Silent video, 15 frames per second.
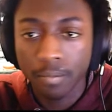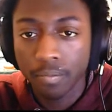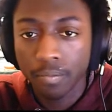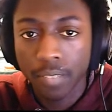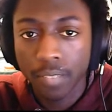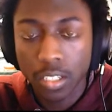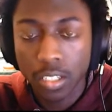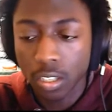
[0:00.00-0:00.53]

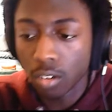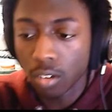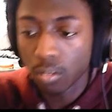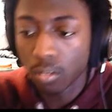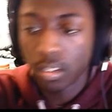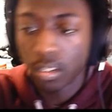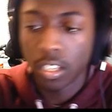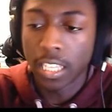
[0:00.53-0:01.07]
So
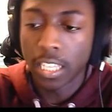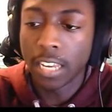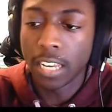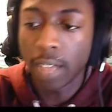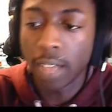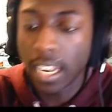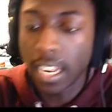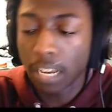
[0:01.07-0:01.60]
then you
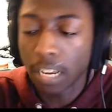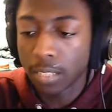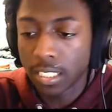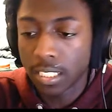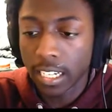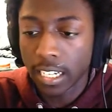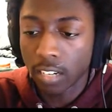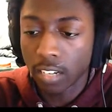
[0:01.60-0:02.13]
end up just
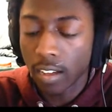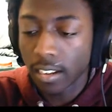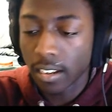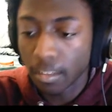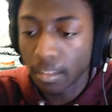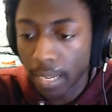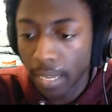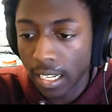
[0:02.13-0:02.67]
dicking around in the
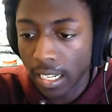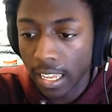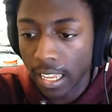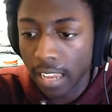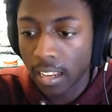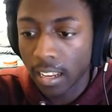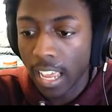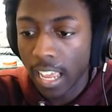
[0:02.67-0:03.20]
mid
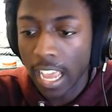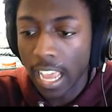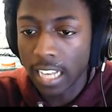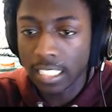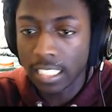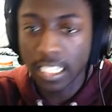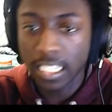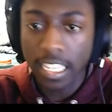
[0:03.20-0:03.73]
lane.
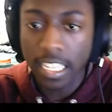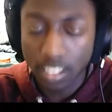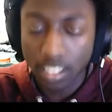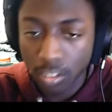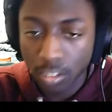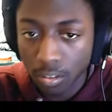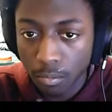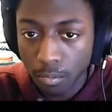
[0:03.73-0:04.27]
ADC gets
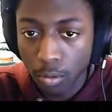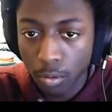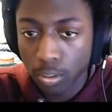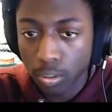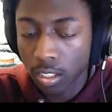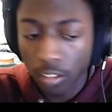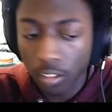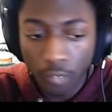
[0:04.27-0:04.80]

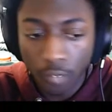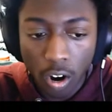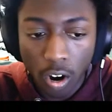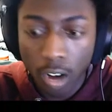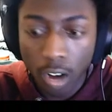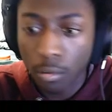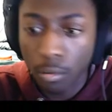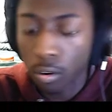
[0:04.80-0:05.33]
most of the
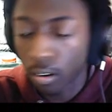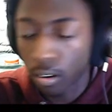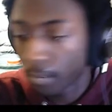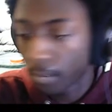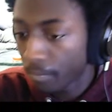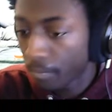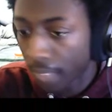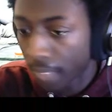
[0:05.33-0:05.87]
farm, or
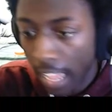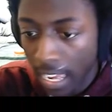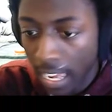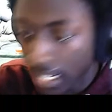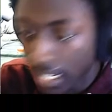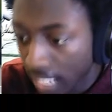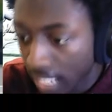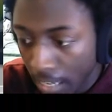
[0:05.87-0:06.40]

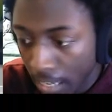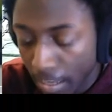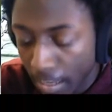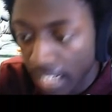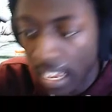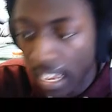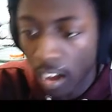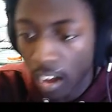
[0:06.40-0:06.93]
ADC and
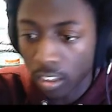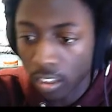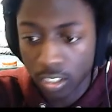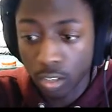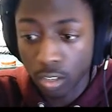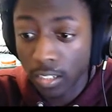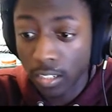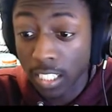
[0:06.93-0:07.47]
mid are
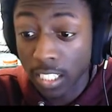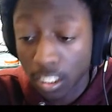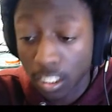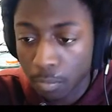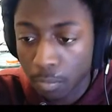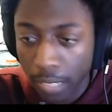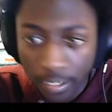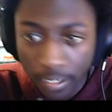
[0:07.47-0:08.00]
starting to
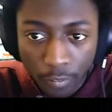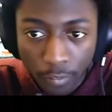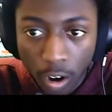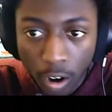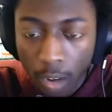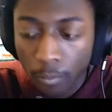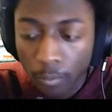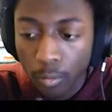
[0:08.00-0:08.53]
split
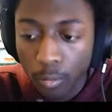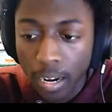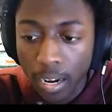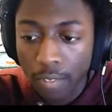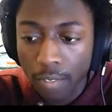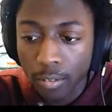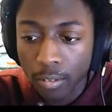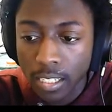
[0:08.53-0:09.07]
farm for
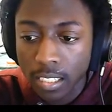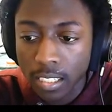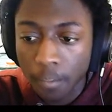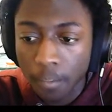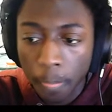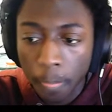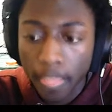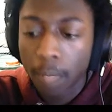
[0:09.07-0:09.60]
whatever
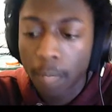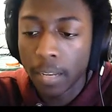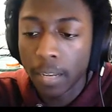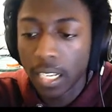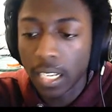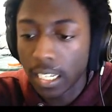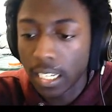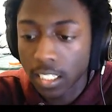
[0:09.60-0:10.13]
reason. Mid
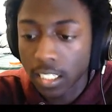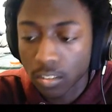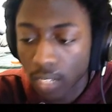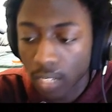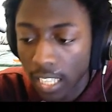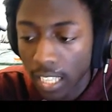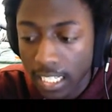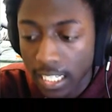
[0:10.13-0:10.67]
lane doesn't
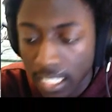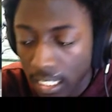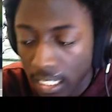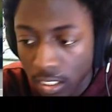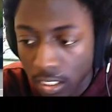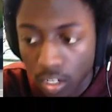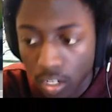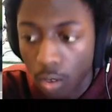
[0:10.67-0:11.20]
realize he needs
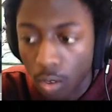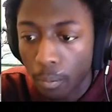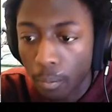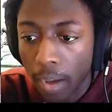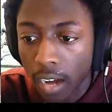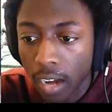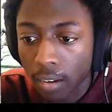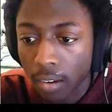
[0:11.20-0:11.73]
to go
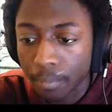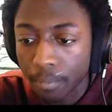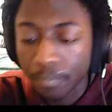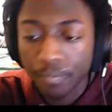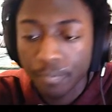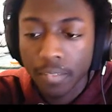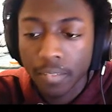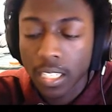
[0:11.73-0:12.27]
bottom
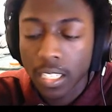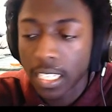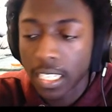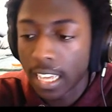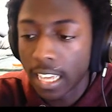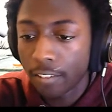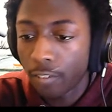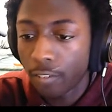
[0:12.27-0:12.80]
to
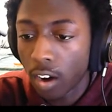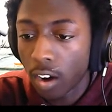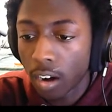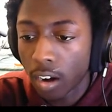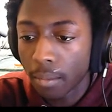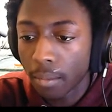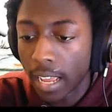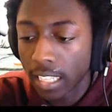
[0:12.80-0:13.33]
get
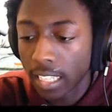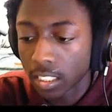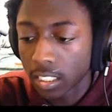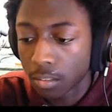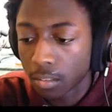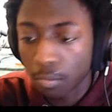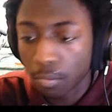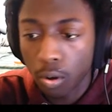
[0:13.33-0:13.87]
farm and
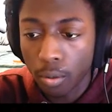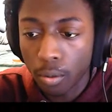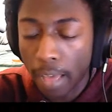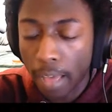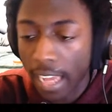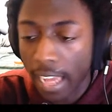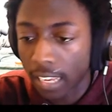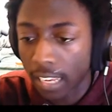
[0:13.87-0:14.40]
just pull
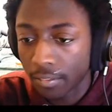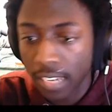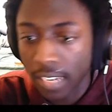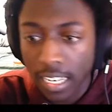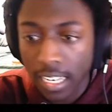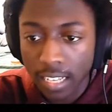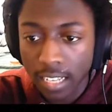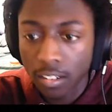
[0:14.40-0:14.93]
back if
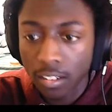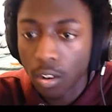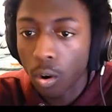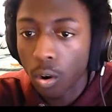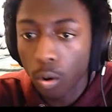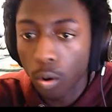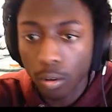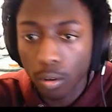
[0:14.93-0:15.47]
needed,
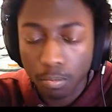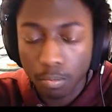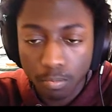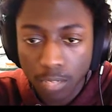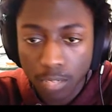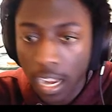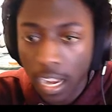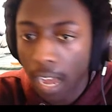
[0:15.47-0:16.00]
or
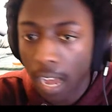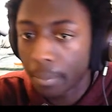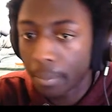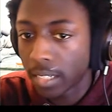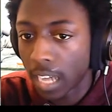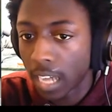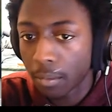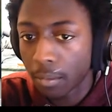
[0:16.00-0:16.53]
top and
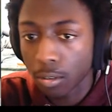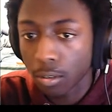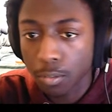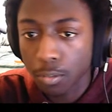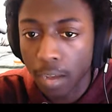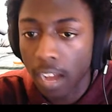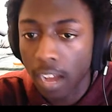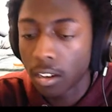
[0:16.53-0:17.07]
top goes
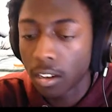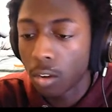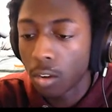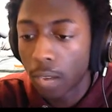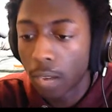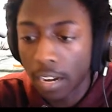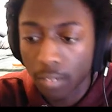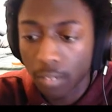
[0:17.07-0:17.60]
bot.
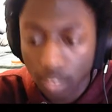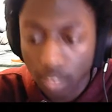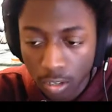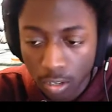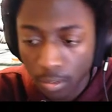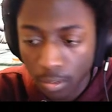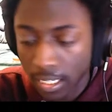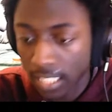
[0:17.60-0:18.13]
Whatever, you
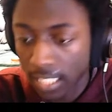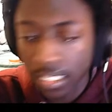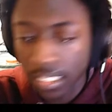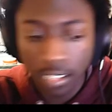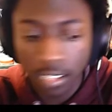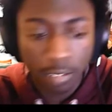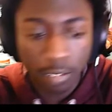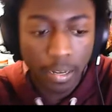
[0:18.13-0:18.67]
know, is
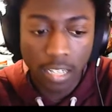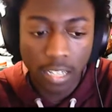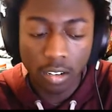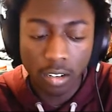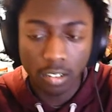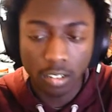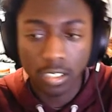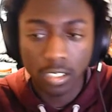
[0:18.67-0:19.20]
necessary depending
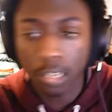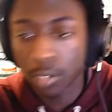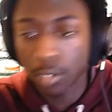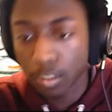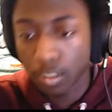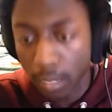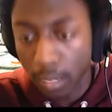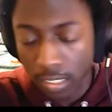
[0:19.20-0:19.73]
on summoner
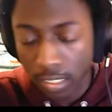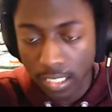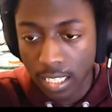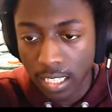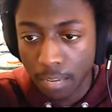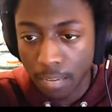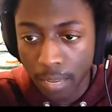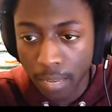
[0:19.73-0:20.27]
spells like
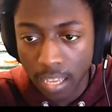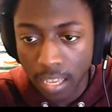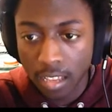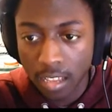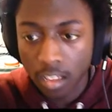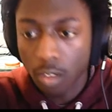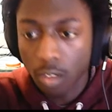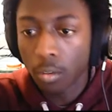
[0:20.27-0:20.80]
TP,
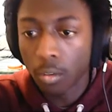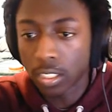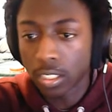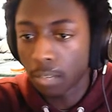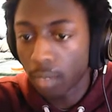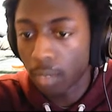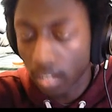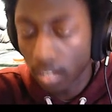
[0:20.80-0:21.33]
what's
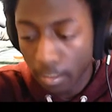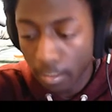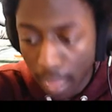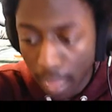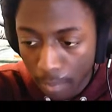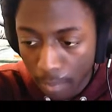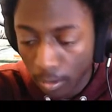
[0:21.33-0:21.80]
up on the map, Rift